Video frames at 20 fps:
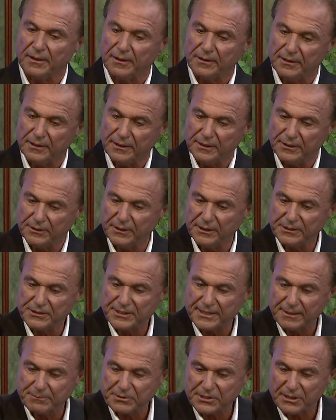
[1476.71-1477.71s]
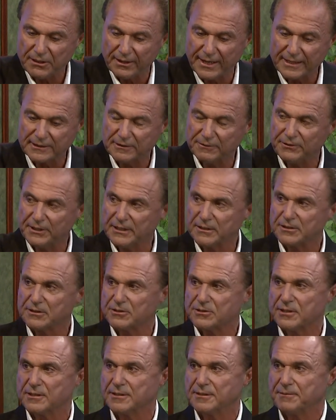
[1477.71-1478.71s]
The, the stem cell
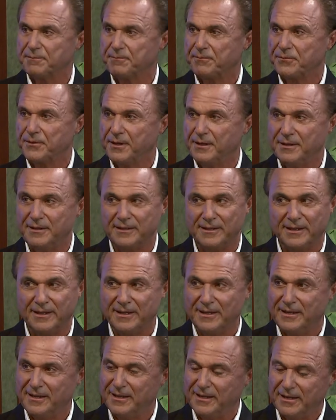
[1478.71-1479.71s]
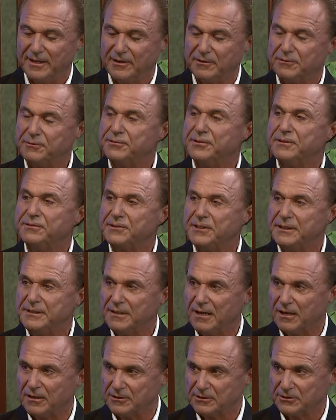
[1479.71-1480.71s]
activators,
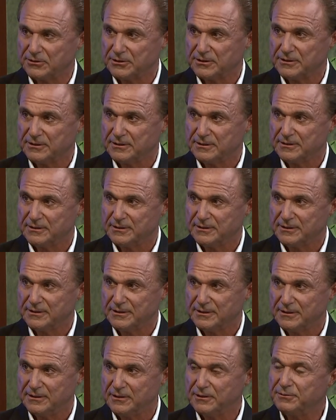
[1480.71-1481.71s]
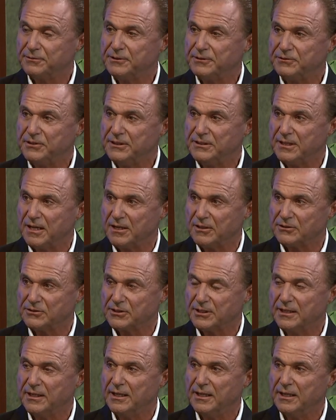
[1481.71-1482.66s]
$50. They're $50.